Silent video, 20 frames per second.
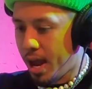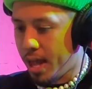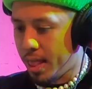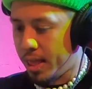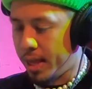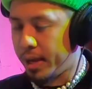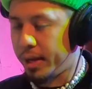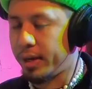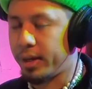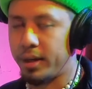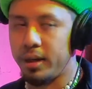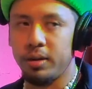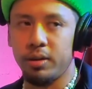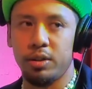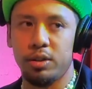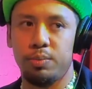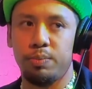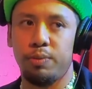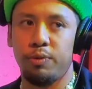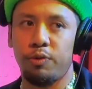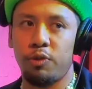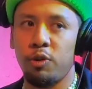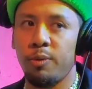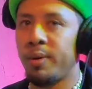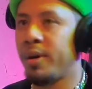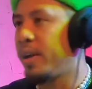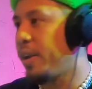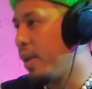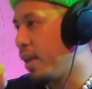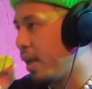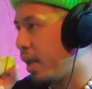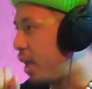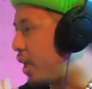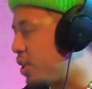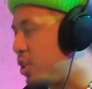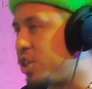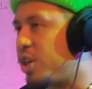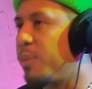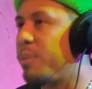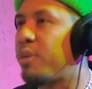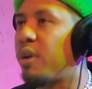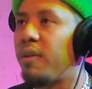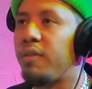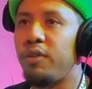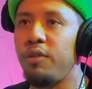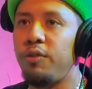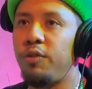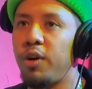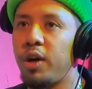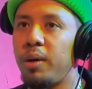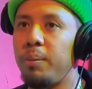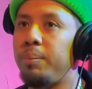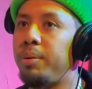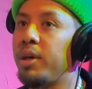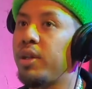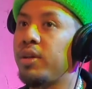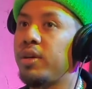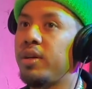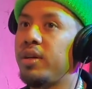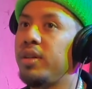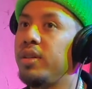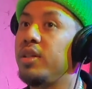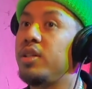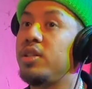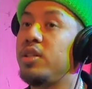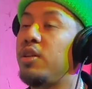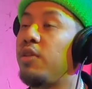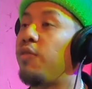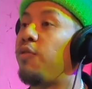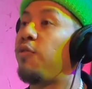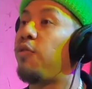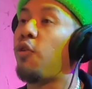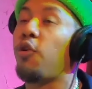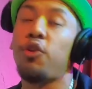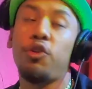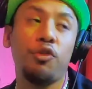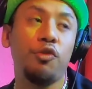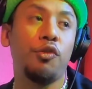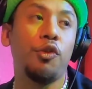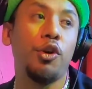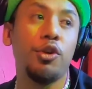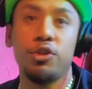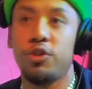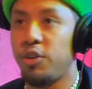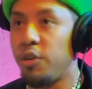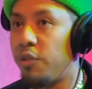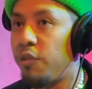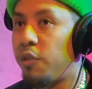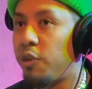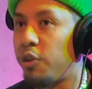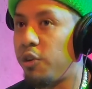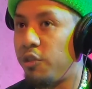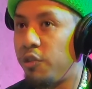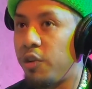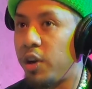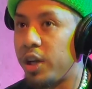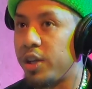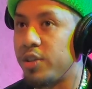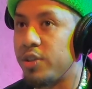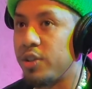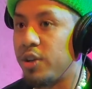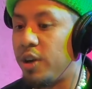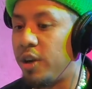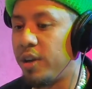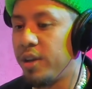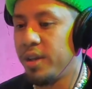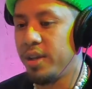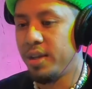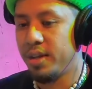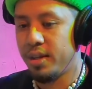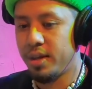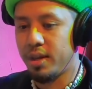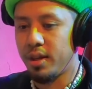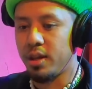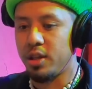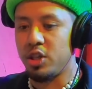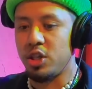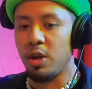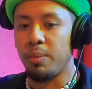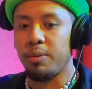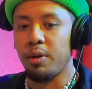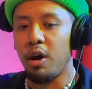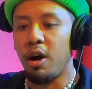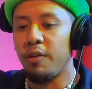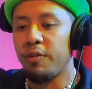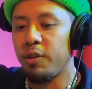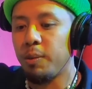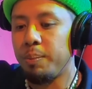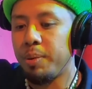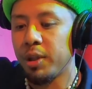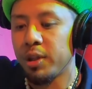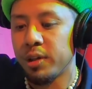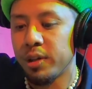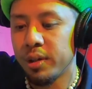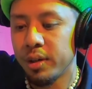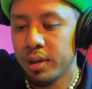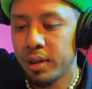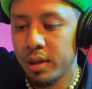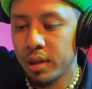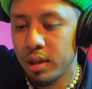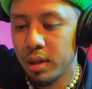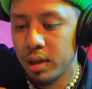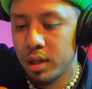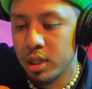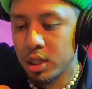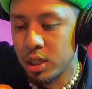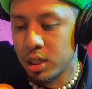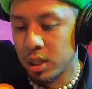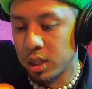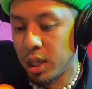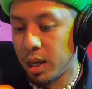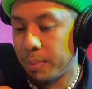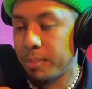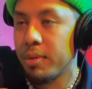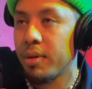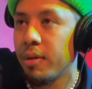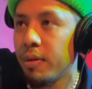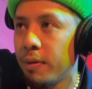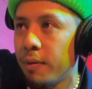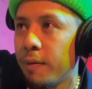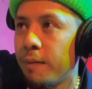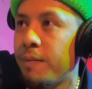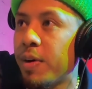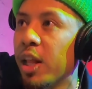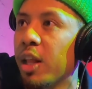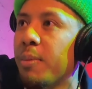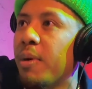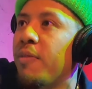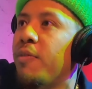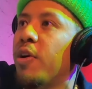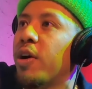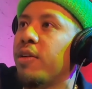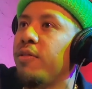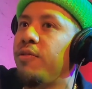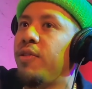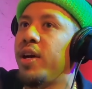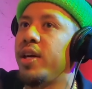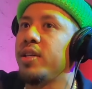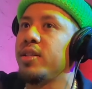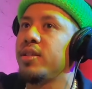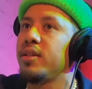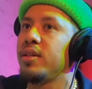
I was performing. I jumped off the fucking pillar. This is the first verse of the first fucking song. Jumped off the pillar, slipped, fell on my fucking face.